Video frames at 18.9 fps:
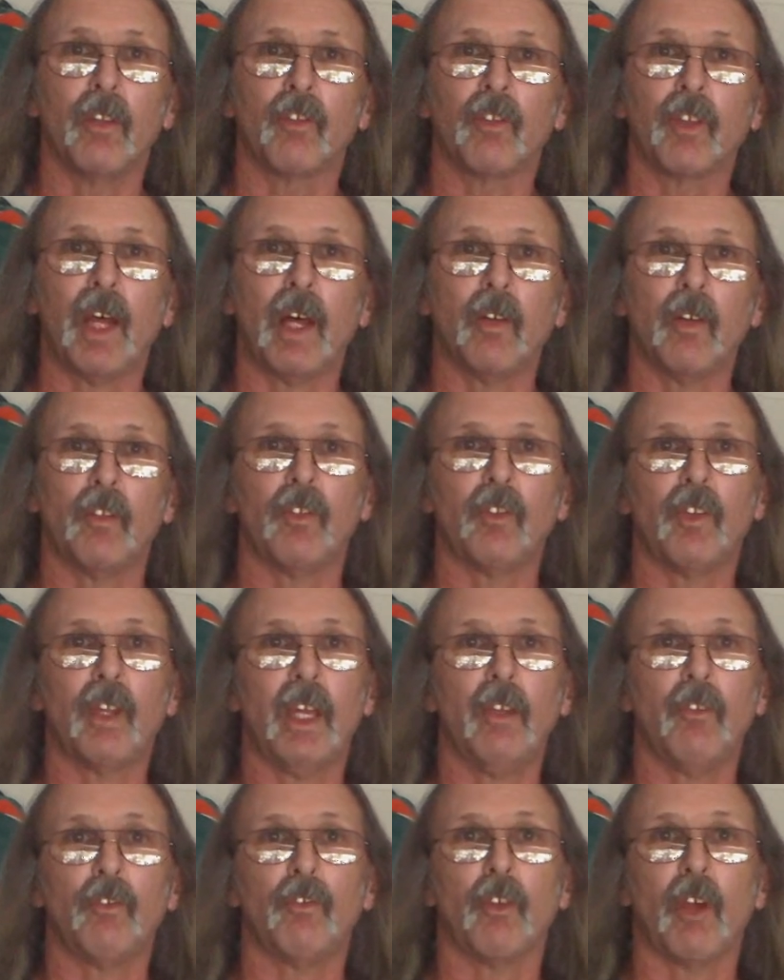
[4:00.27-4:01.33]
the solid
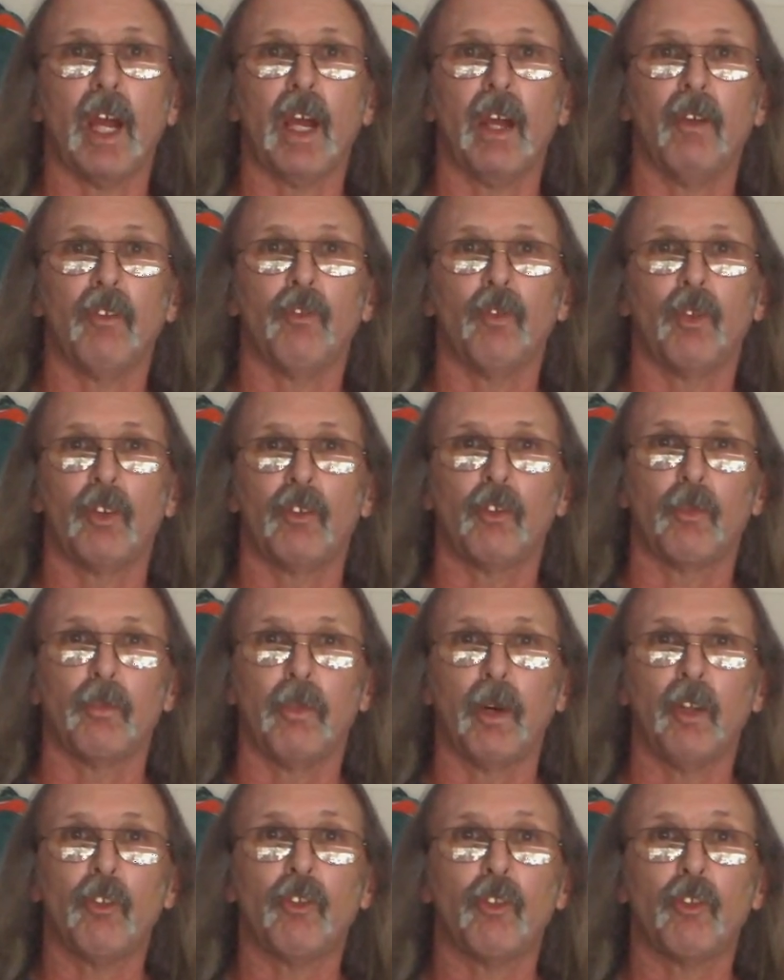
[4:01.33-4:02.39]
state drives, which are
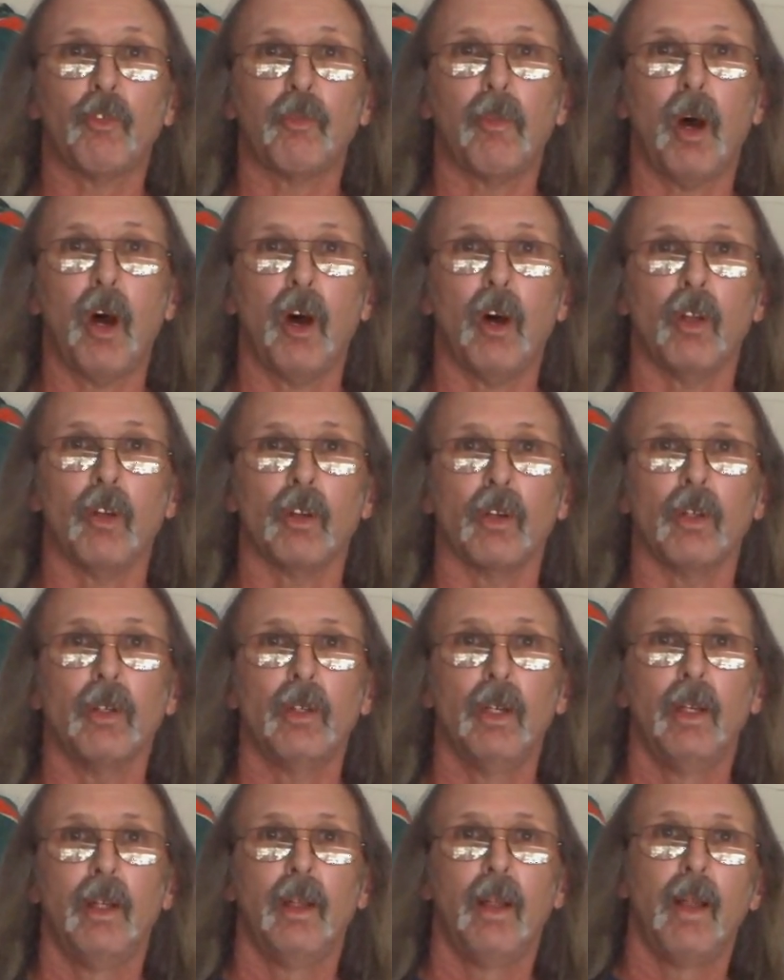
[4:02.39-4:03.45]
much smaller,
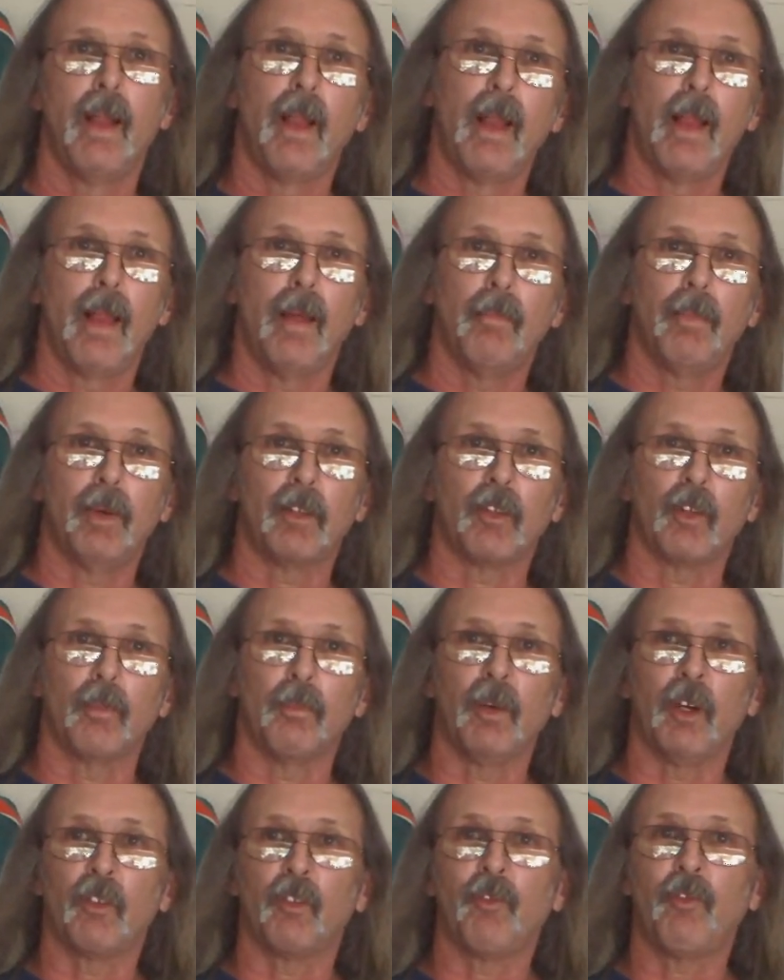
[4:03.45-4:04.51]
but they're
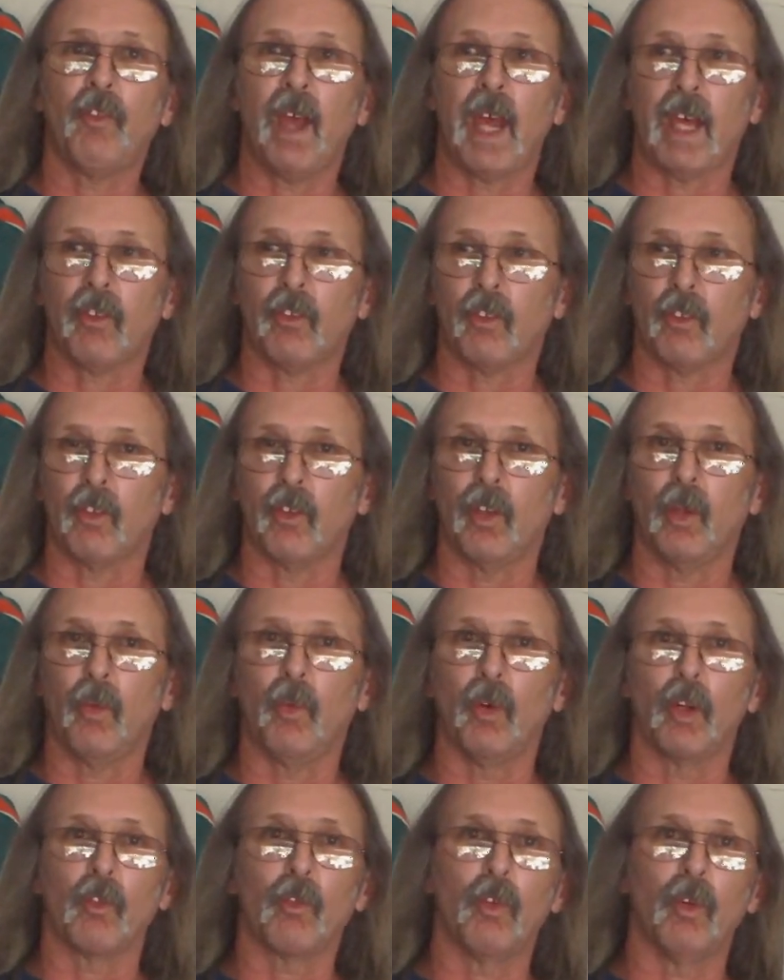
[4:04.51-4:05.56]
much faster. They
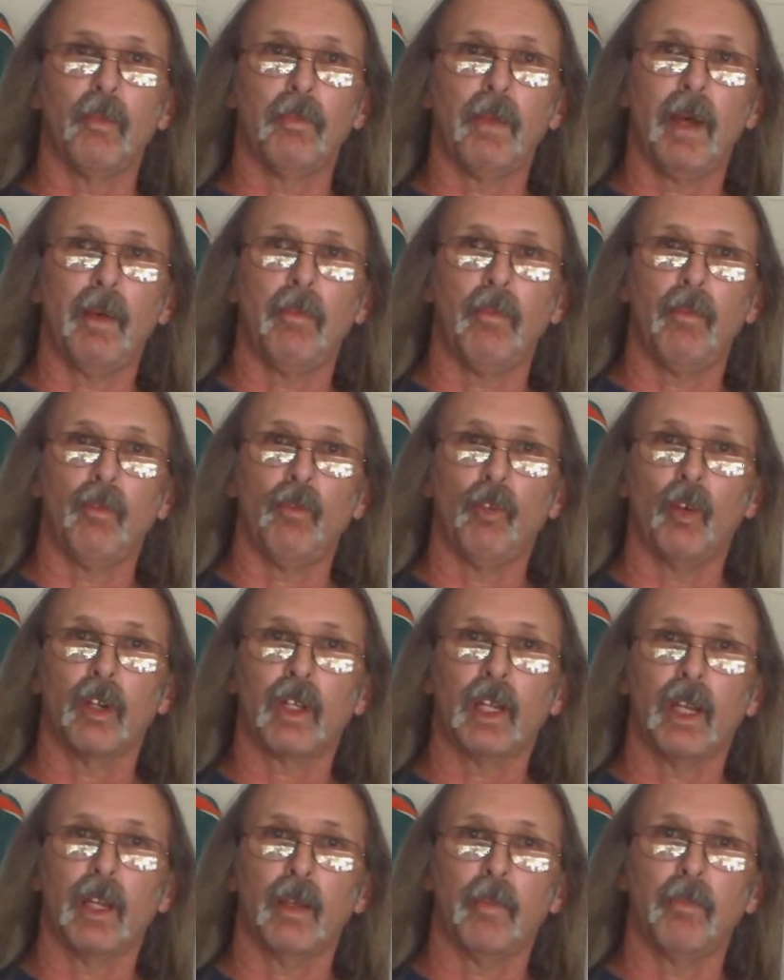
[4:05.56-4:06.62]
work
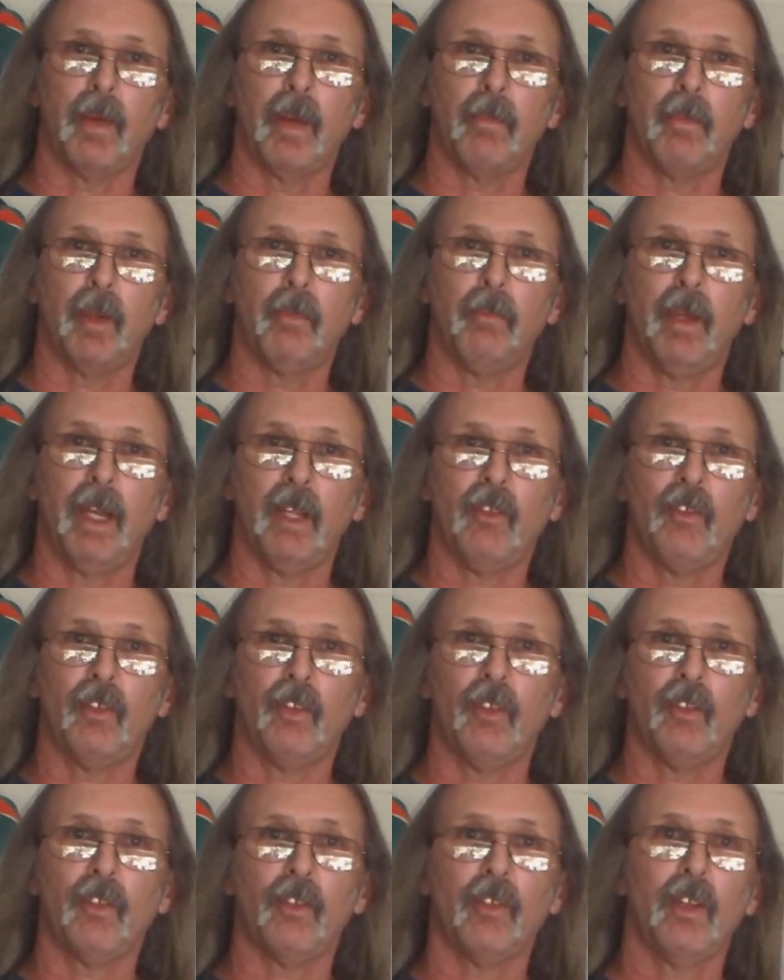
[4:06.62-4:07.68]
on a memory
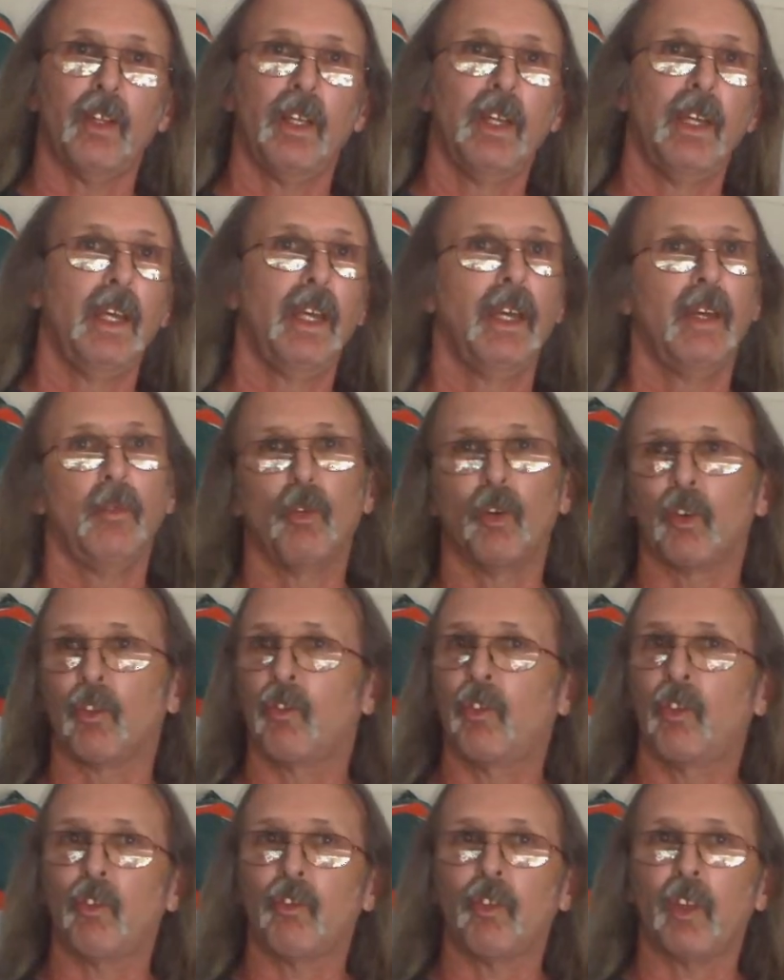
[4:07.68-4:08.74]
basis,
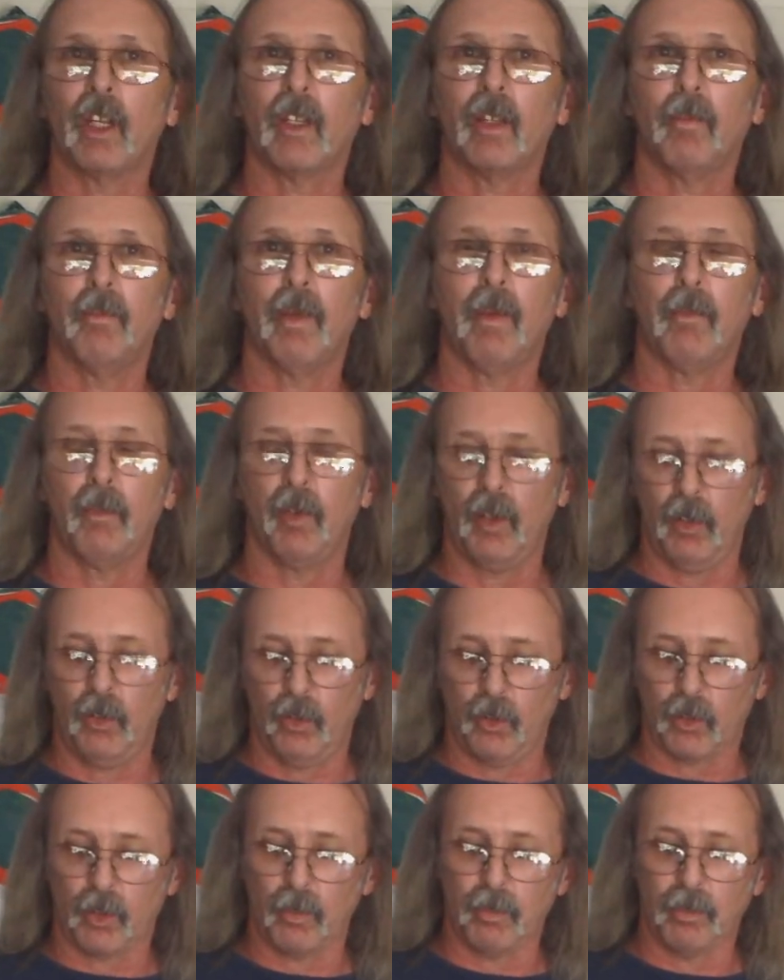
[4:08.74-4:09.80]
works just like the memory in
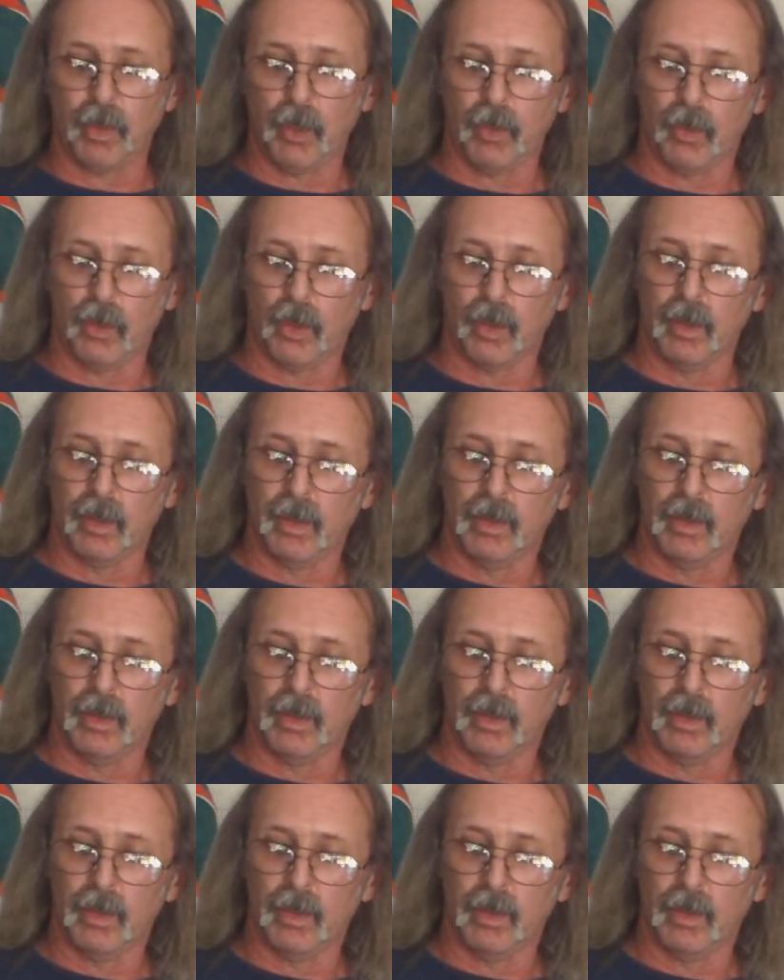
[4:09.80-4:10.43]
your computer.